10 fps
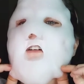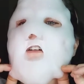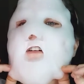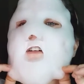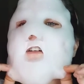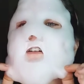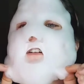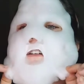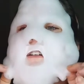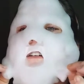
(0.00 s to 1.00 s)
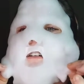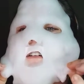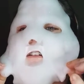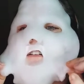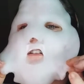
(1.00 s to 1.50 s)

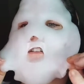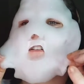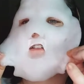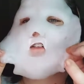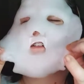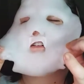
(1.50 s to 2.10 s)
Nobody speaks.